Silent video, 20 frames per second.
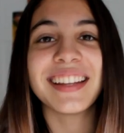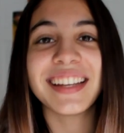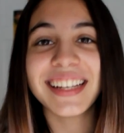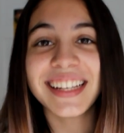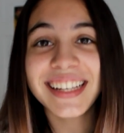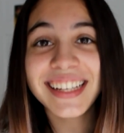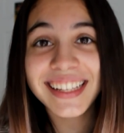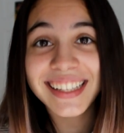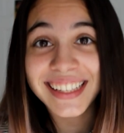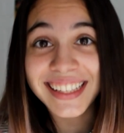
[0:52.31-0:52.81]
The
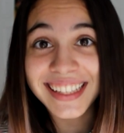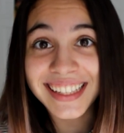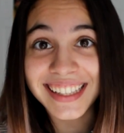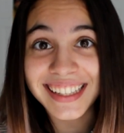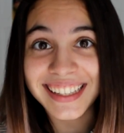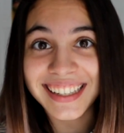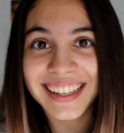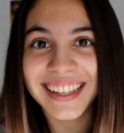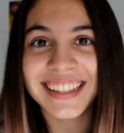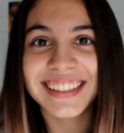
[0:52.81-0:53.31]

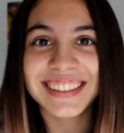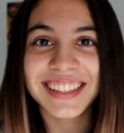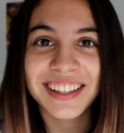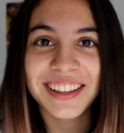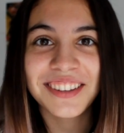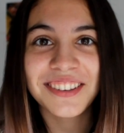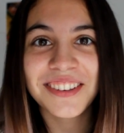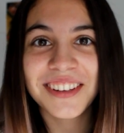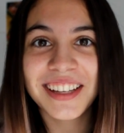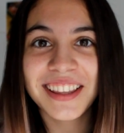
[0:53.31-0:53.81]
EE is a
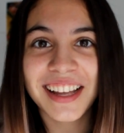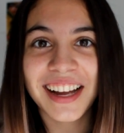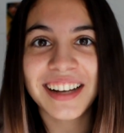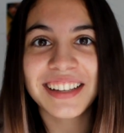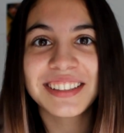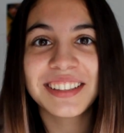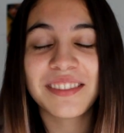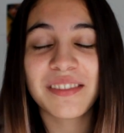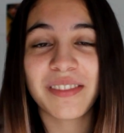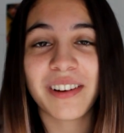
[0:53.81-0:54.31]

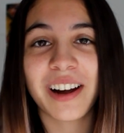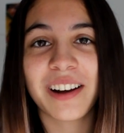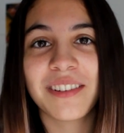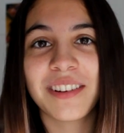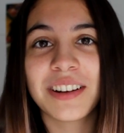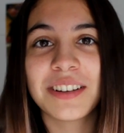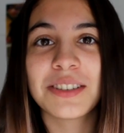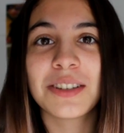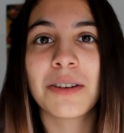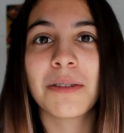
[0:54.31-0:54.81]

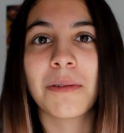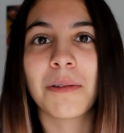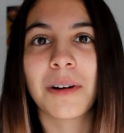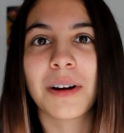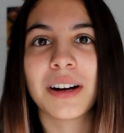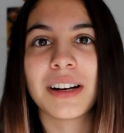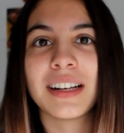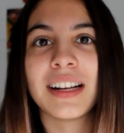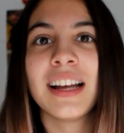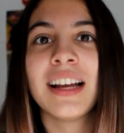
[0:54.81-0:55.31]
3,500
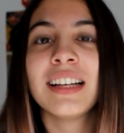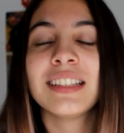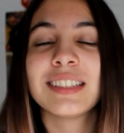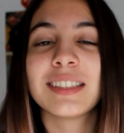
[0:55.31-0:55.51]
word